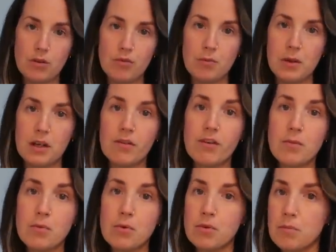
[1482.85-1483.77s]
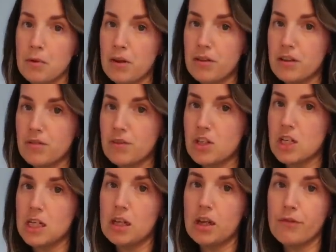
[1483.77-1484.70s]
would have been if I'd bought them both
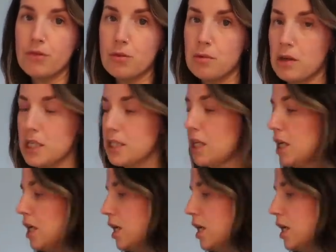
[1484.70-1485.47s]
individually, like full price.